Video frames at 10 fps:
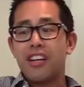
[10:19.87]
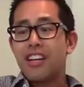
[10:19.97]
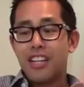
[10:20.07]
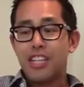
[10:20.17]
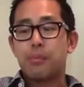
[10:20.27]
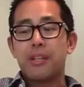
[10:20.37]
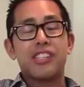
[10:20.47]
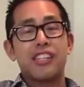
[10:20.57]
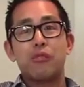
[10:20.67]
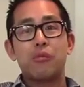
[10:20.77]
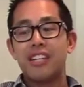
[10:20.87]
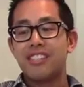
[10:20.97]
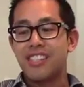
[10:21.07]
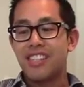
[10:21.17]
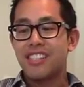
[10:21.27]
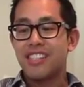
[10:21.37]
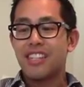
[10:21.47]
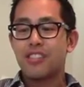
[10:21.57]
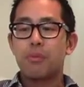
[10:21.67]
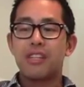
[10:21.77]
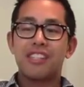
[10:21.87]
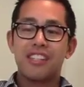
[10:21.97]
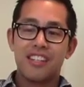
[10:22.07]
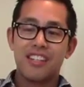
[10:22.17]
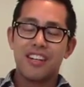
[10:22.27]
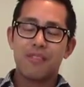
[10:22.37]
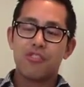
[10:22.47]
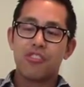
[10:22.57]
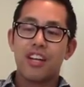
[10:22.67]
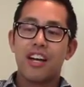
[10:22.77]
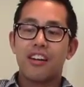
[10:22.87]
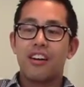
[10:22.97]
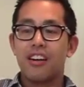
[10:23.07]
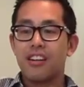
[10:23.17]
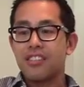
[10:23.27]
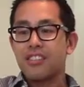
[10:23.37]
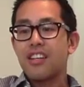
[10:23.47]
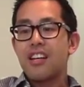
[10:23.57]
That's basically weed season. That's basically July and August.